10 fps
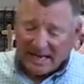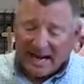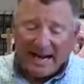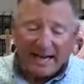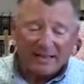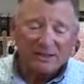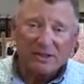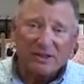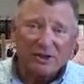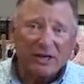
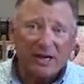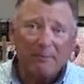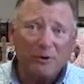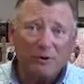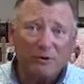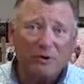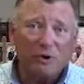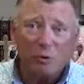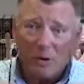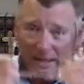Acts chapter
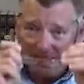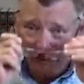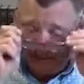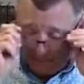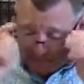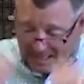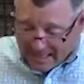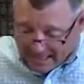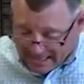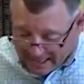20,
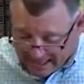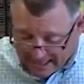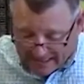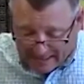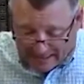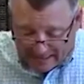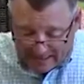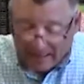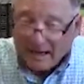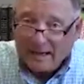and
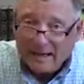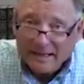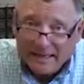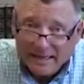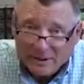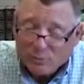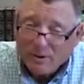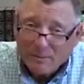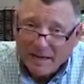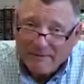it's
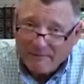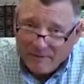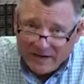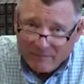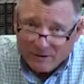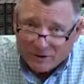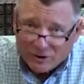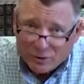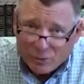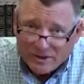one of my favorite
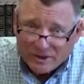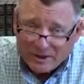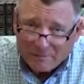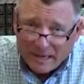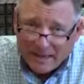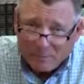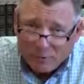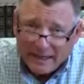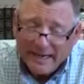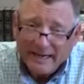stories in the
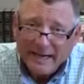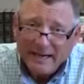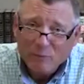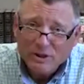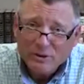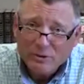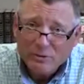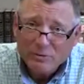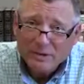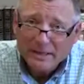Bible, and when
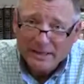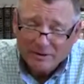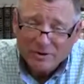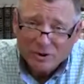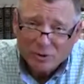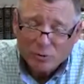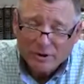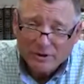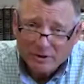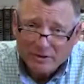you hear the
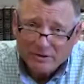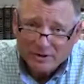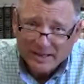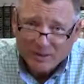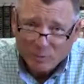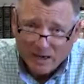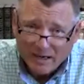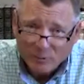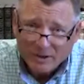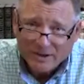story, you'll understand why.
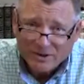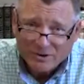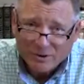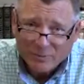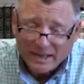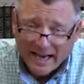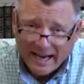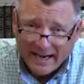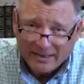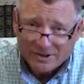We're going to start with
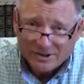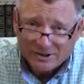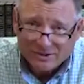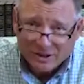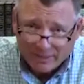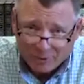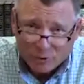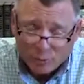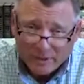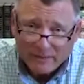Acts chapter
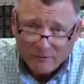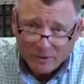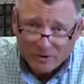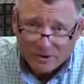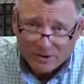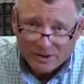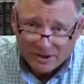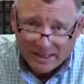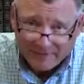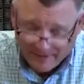20, verse
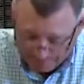7.